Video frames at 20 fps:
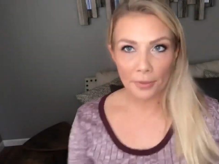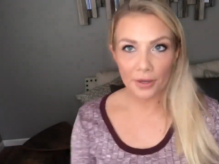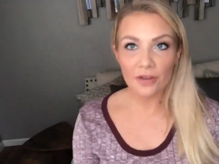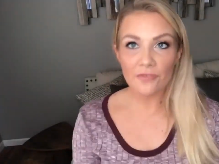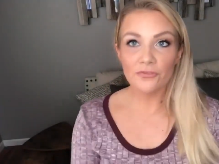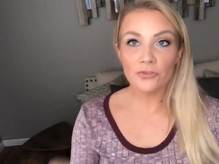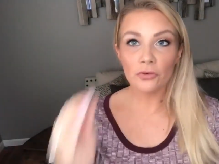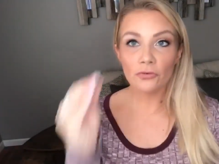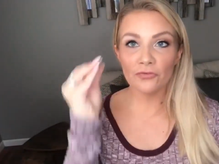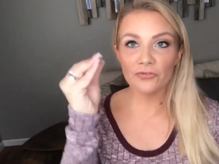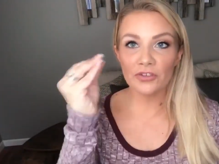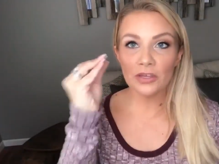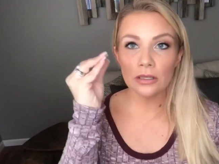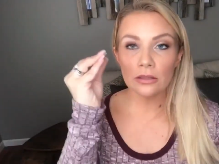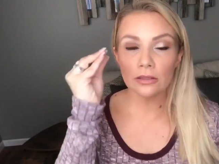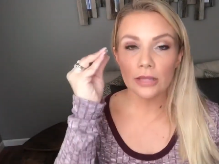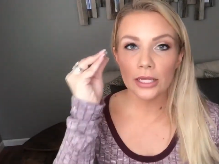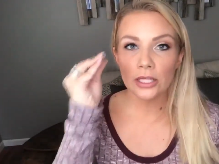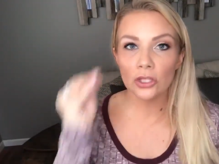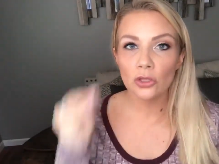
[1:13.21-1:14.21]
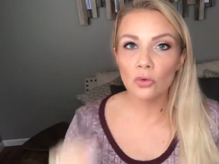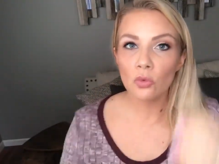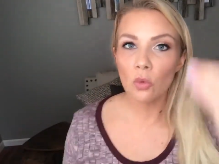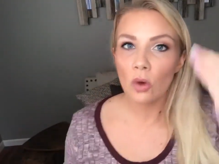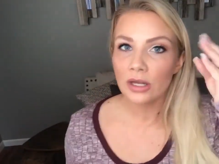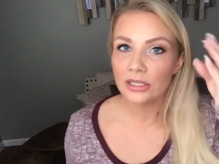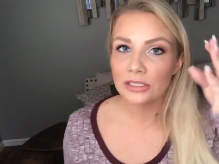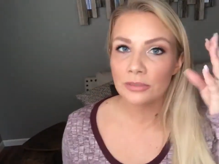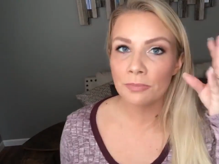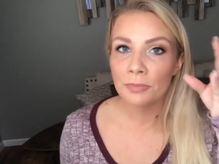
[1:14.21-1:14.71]
But if you feel like you
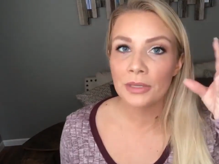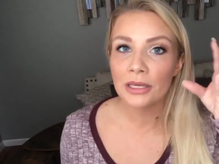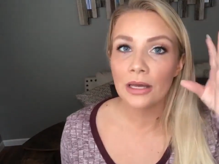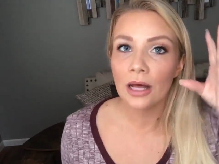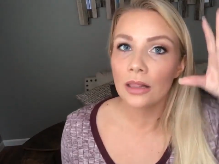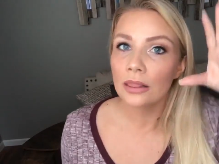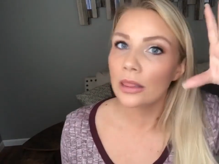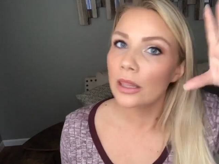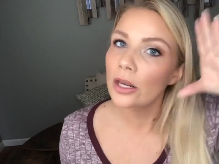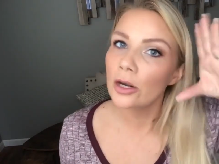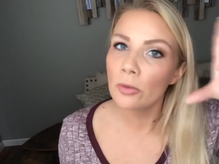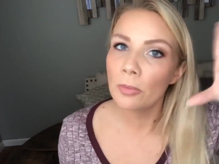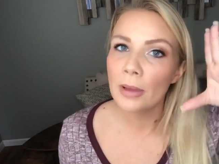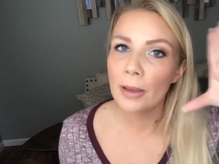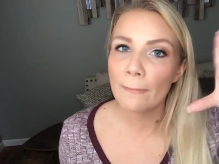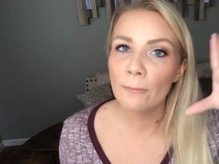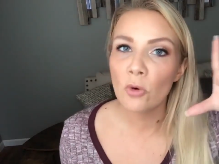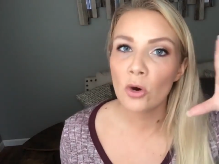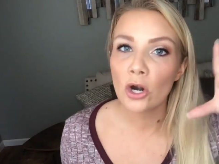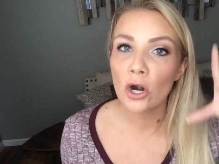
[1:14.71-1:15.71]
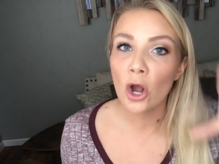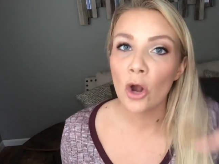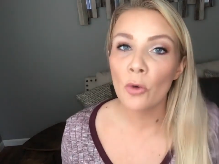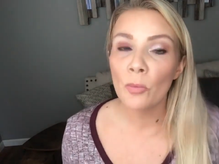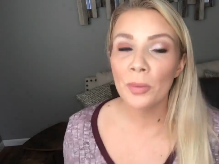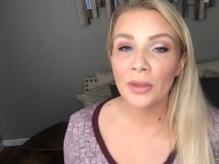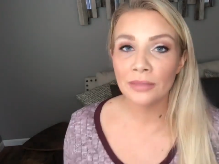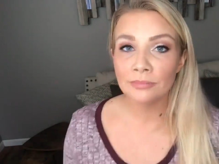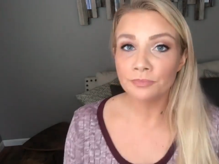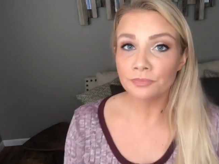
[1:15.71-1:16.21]
want to be a little bit more
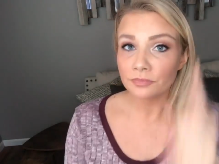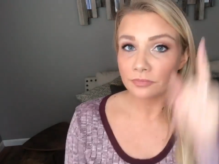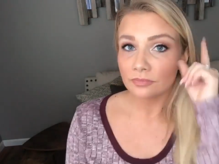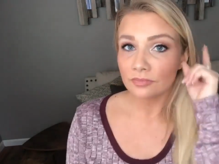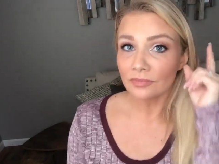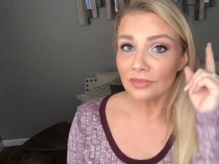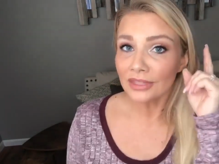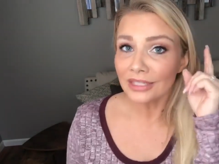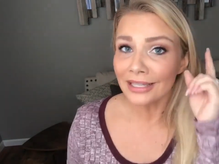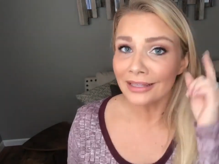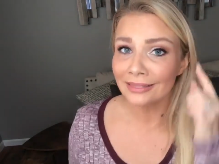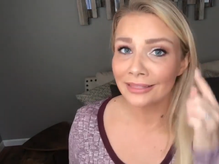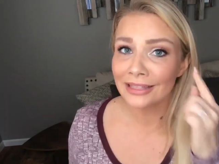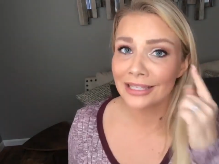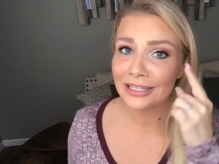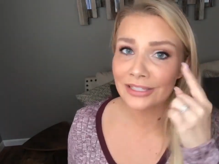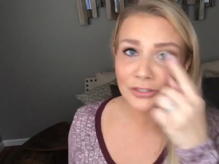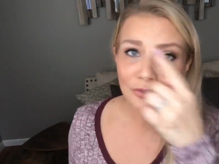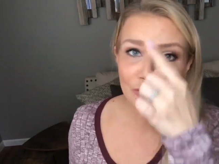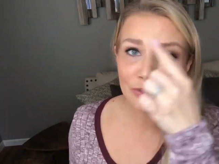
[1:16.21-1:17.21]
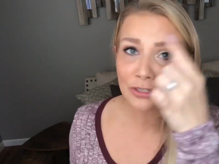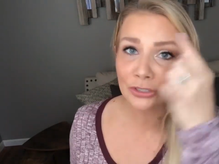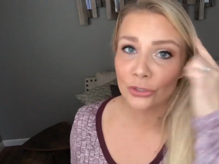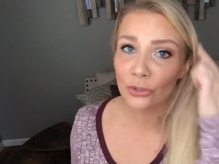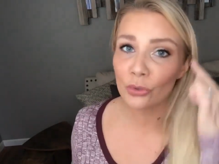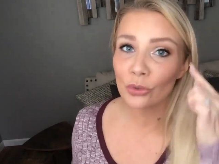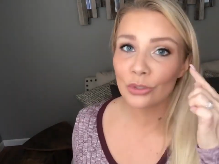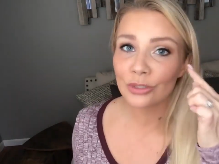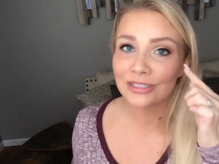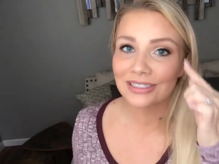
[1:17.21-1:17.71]
open, these are the
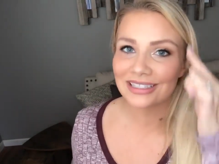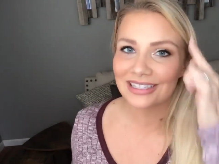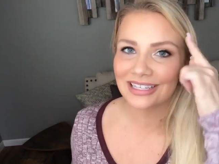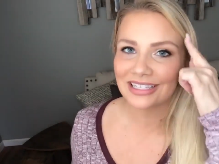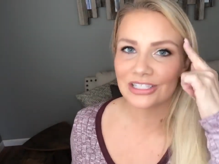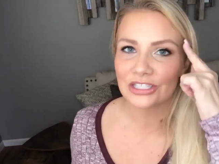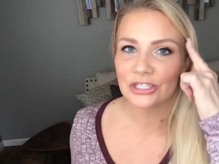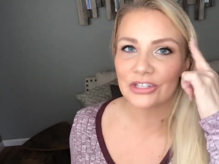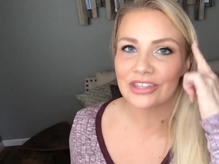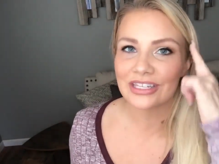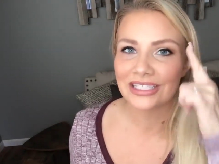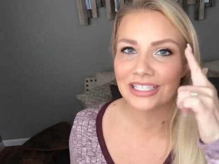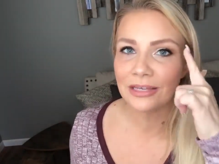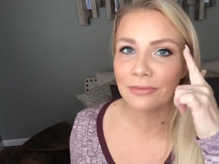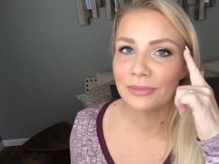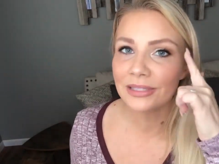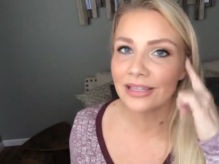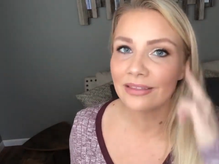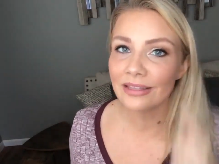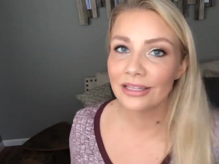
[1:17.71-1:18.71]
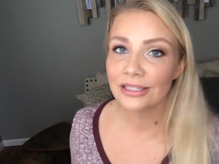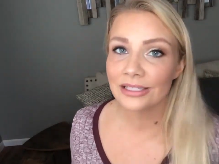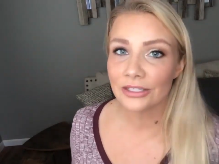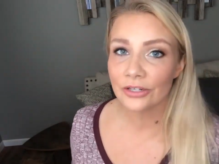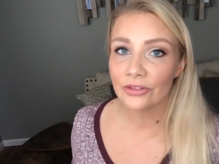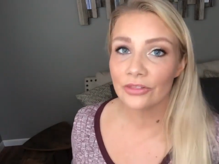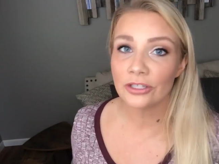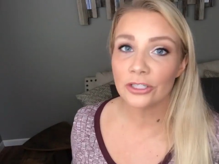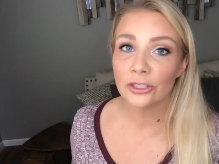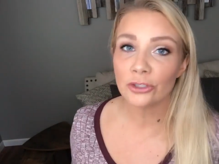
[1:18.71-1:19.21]
tools, these are the tips, and these
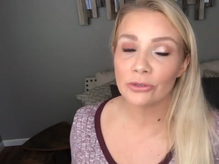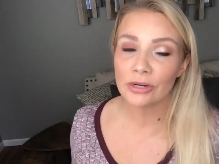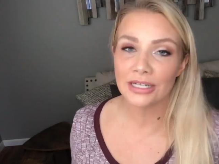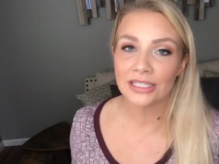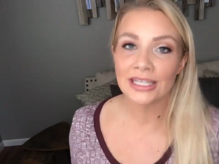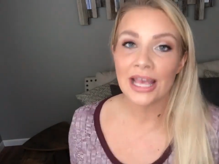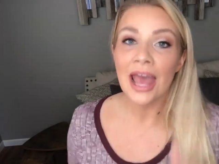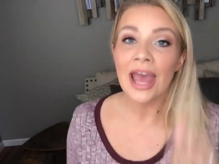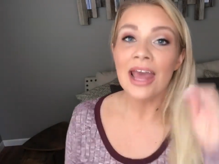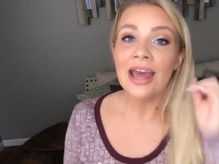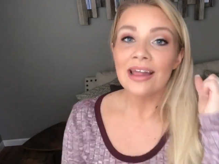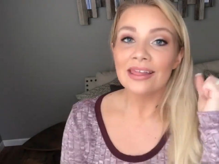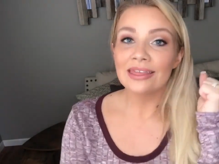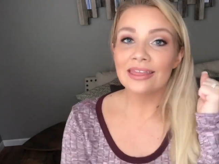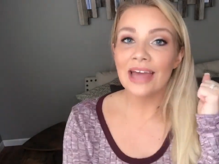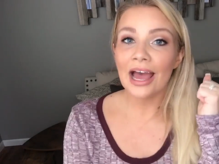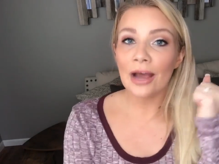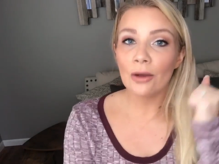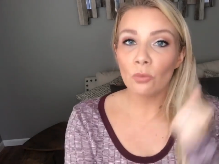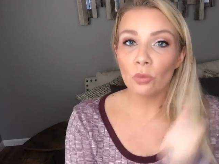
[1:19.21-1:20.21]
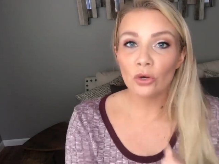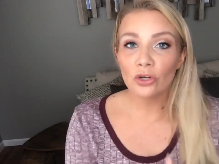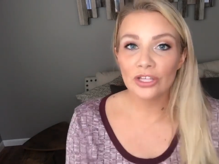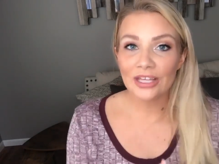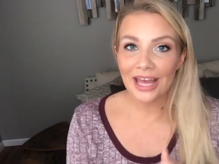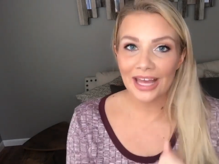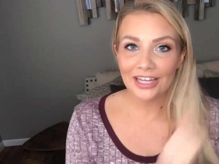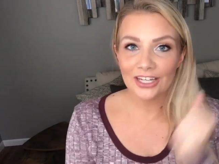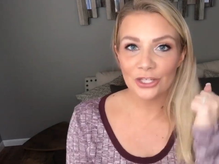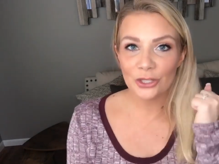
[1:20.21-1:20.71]
are the tricks that will
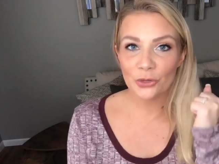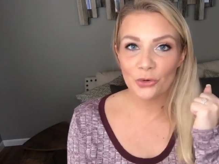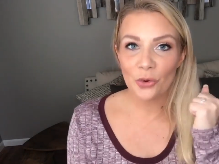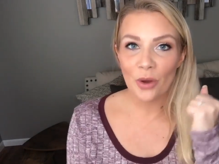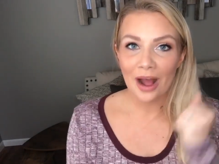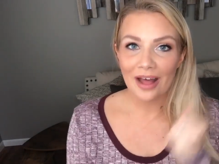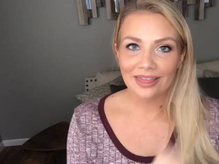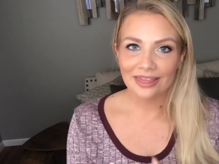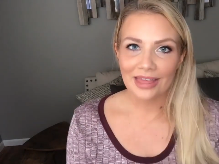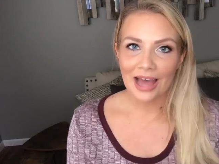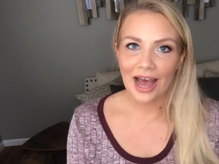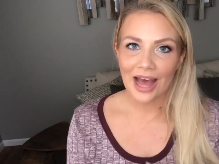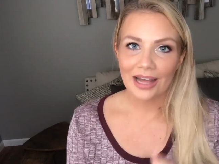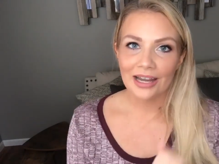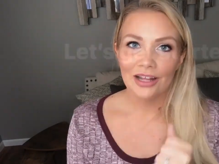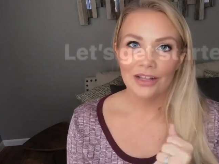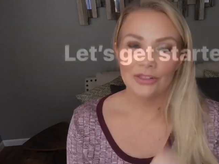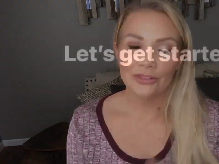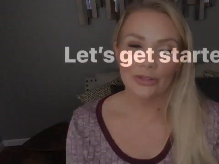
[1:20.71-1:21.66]
get you that